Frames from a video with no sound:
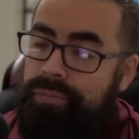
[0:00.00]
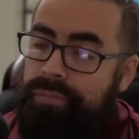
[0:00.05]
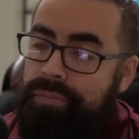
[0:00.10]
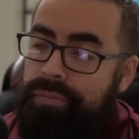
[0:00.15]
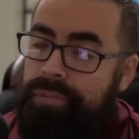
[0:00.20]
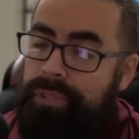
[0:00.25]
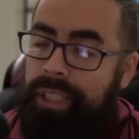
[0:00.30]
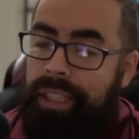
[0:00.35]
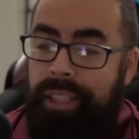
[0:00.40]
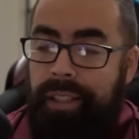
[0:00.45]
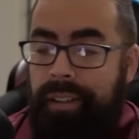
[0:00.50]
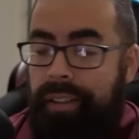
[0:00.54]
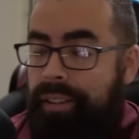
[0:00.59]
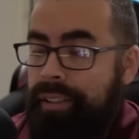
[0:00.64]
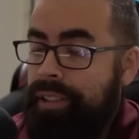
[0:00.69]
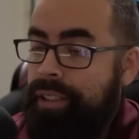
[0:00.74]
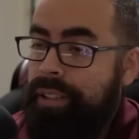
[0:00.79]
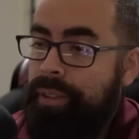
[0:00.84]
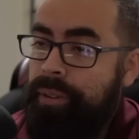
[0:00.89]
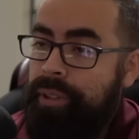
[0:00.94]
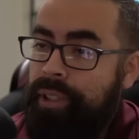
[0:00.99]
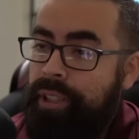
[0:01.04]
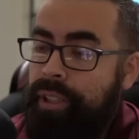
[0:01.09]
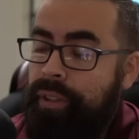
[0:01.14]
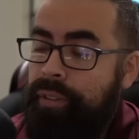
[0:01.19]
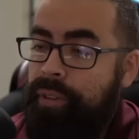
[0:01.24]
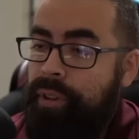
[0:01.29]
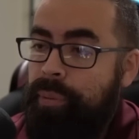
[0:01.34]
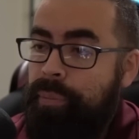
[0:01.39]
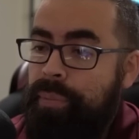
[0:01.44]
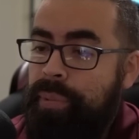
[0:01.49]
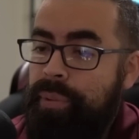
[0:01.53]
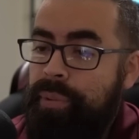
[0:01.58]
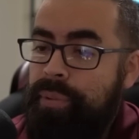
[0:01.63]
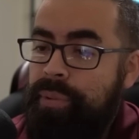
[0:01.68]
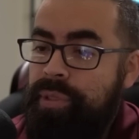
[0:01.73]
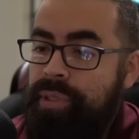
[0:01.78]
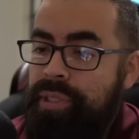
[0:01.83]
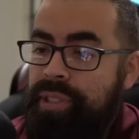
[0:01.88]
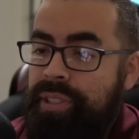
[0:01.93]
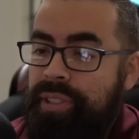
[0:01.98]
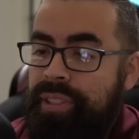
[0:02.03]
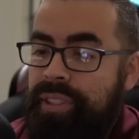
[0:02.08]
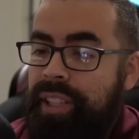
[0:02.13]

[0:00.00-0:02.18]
Yeah, I thought they were going to go for the boost.